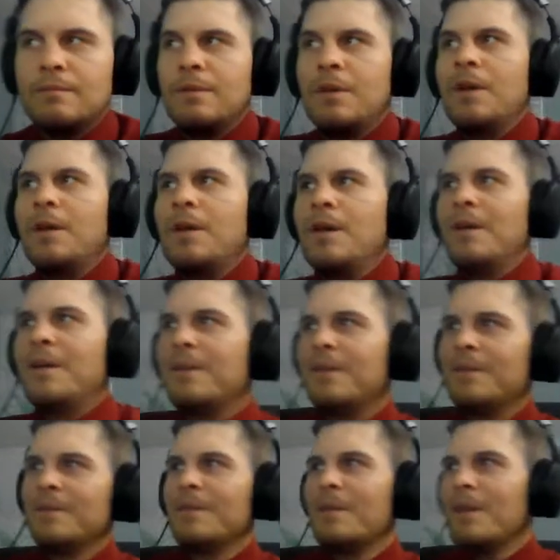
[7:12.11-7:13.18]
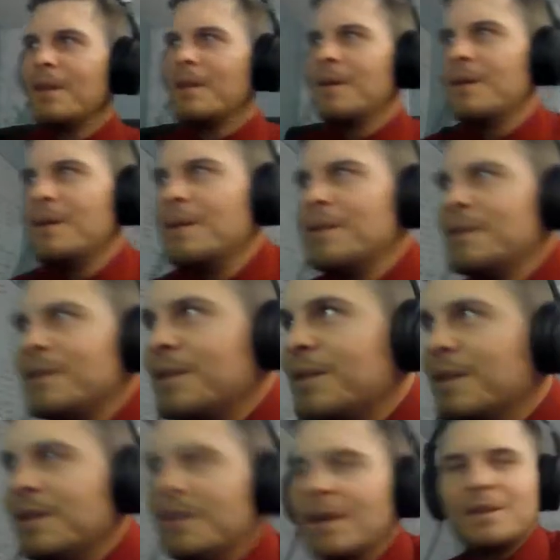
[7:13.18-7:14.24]
Did you see a
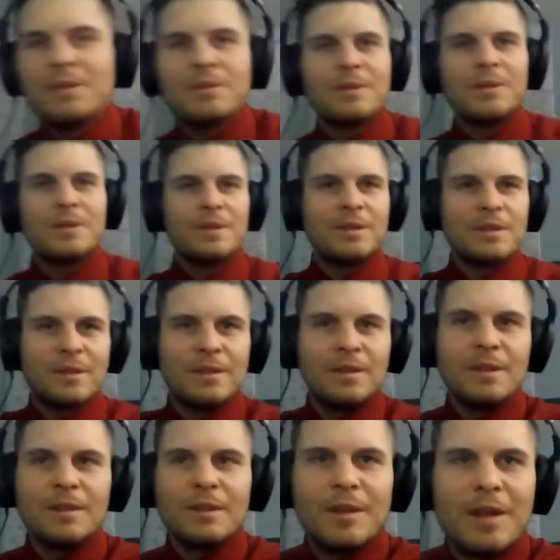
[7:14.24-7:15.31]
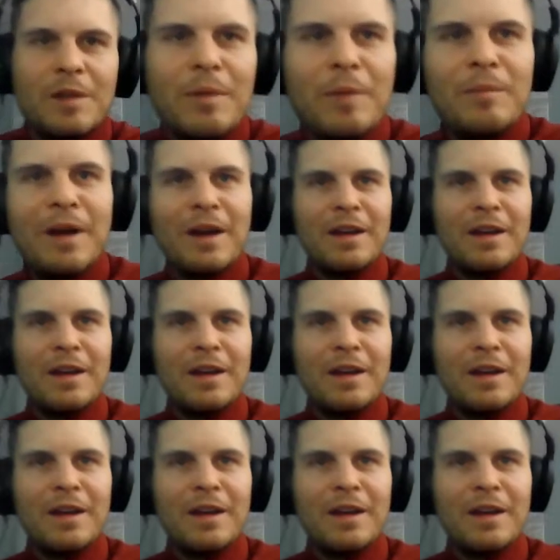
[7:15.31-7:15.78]
nice one? Am I buying